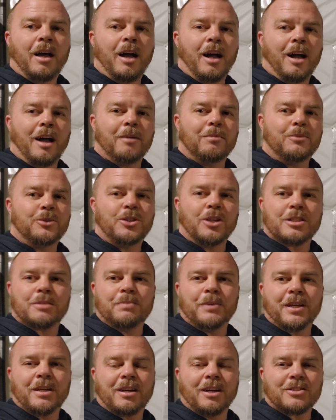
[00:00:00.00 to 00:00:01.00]
um,
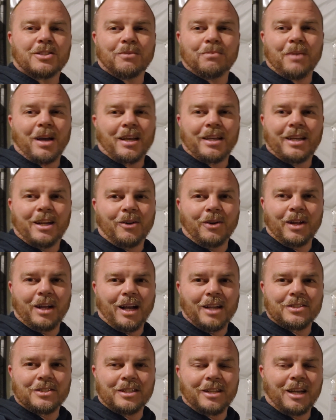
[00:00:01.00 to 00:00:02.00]
just because of my
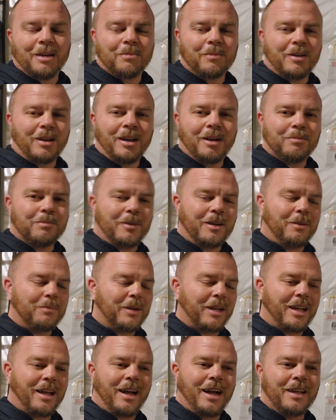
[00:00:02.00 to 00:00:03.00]
curiosity. I'm, I'm,
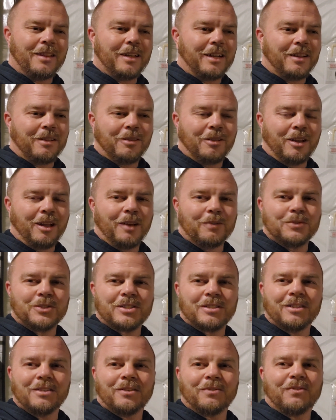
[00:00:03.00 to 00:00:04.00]
I'm a guy that
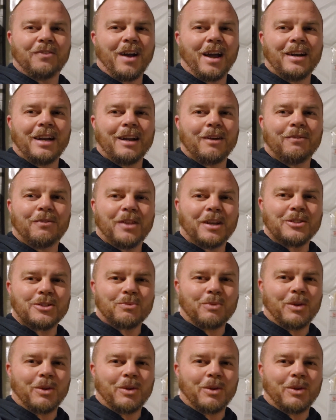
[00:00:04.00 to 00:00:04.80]
loves to find out if things